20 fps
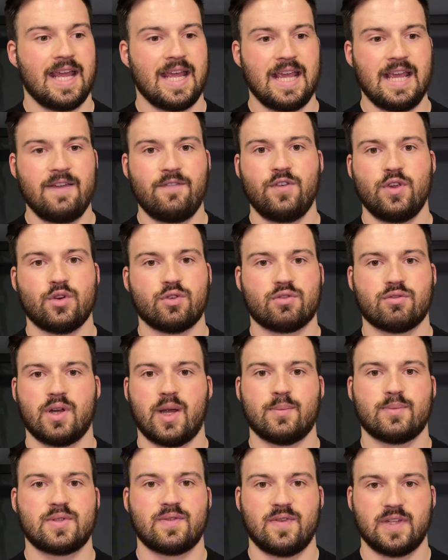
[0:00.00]
If your
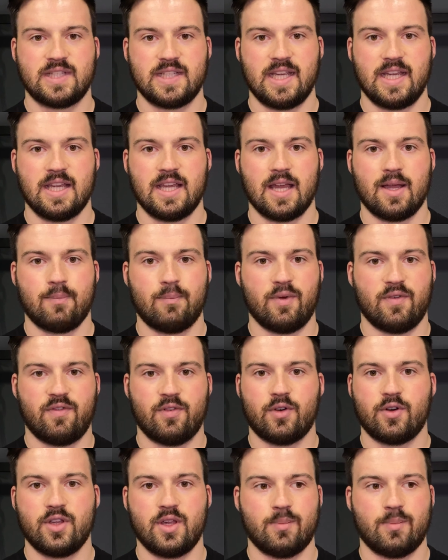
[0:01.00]
grip's fatiguing before